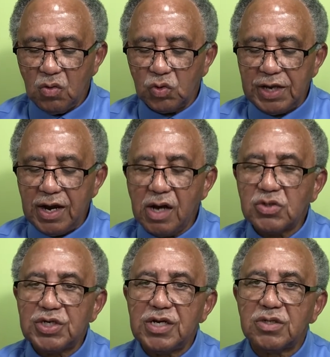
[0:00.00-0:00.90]
There
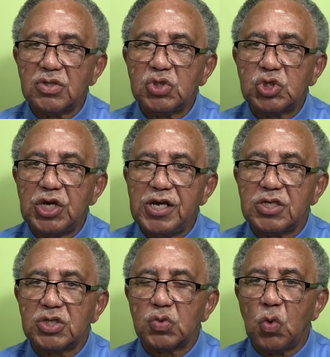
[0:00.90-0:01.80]
Jesus
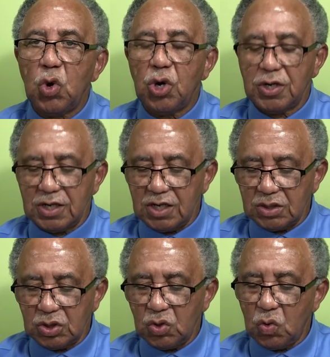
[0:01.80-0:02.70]
changes water
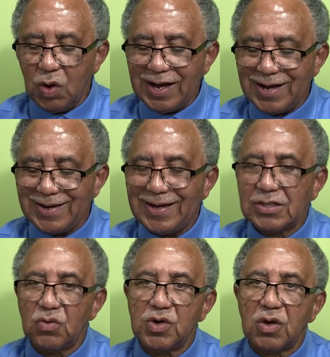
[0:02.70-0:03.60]
into wine
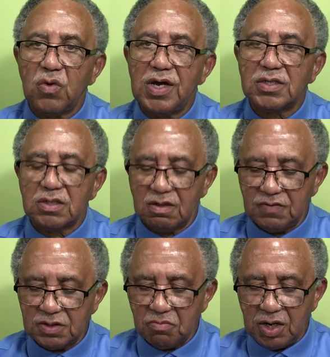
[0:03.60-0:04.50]
at the request of
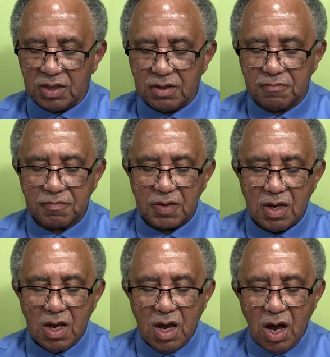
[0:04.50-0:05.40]
his mother.
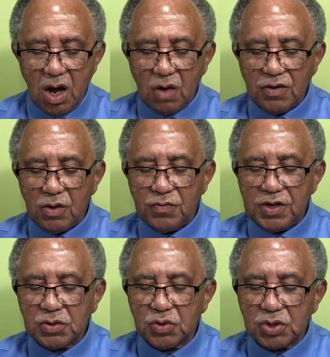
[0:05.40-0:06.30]
Although
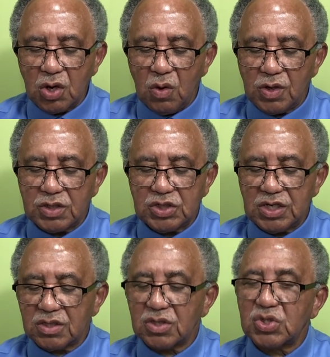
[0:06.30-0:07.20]
this was only
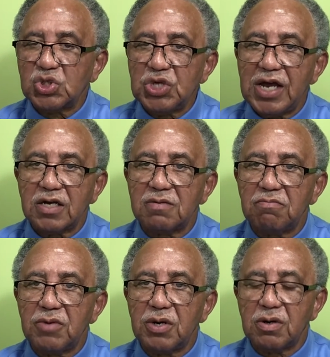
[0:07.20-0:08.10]
Jesus' second
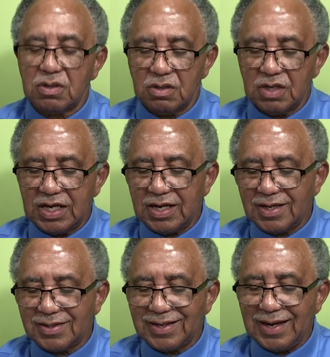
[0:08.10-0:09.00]
miracle
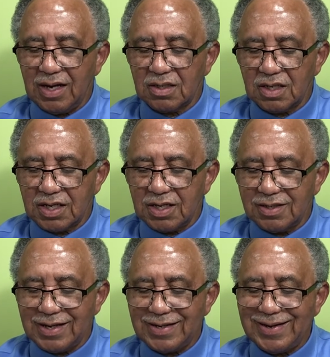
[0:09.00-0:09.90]
in Galilee
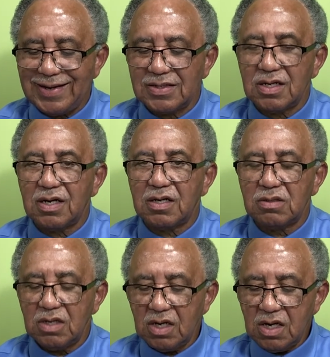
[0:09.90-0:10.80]
that he had
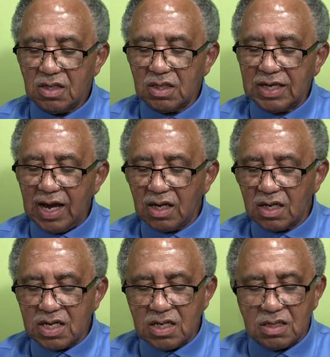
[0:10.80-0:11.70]
done, the
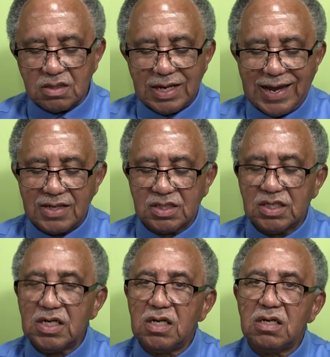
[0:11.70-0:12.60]
Galileans had
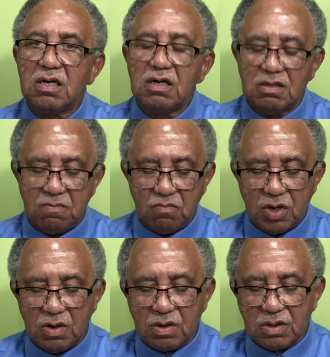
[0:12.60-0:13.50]
seen other
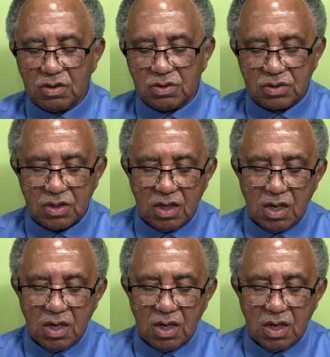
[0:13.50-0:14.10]
miracles